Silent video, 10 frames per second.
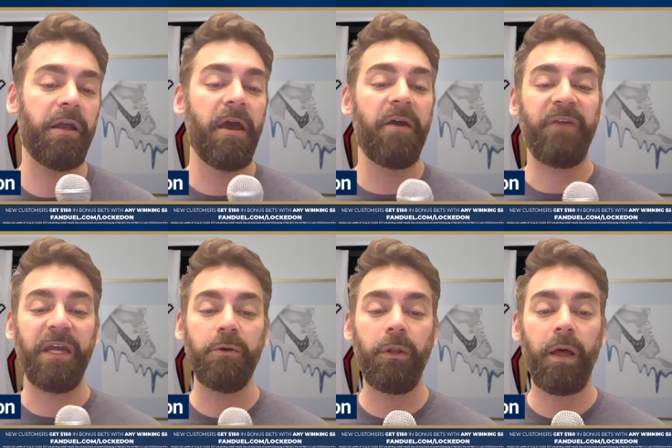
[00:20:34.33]

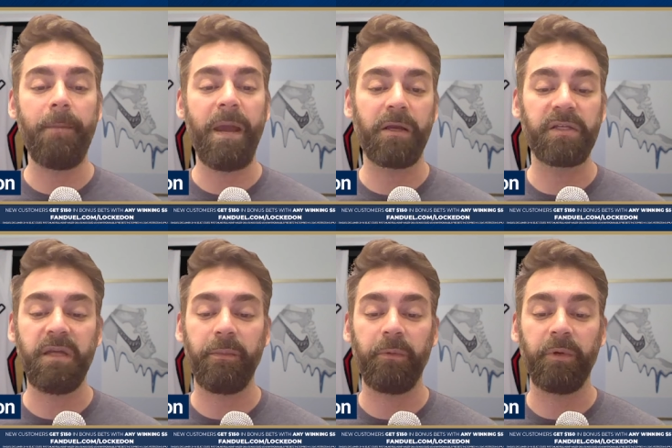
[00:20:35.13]
FanDuel, America's
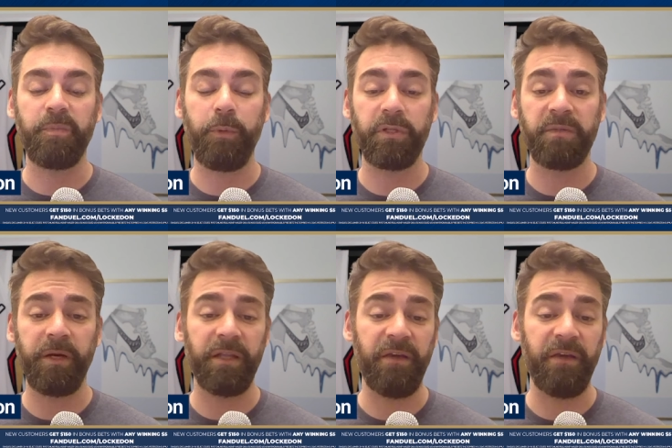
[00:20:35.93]
number one sportsbook